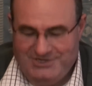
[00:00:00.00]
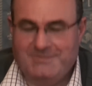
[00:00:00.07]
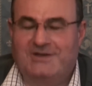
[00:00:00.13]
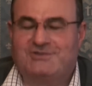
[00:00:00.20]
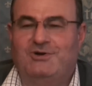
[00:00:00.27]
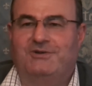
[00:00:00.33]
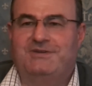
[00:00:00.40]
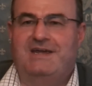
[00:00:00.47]
Too
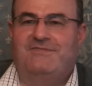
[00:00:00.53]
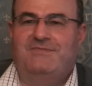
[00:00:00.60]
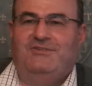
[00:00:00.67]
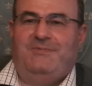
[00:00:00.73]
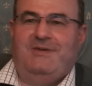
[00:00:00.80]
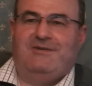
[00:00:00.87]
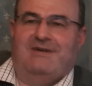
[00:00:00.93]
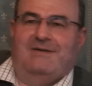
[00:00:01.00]
much hot air from the
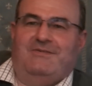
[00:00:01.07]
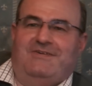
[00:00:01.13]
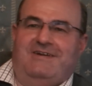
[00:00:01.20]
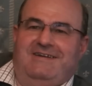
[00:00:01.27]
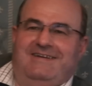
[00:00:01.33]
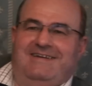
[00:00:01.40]
speaker, I'm afraid.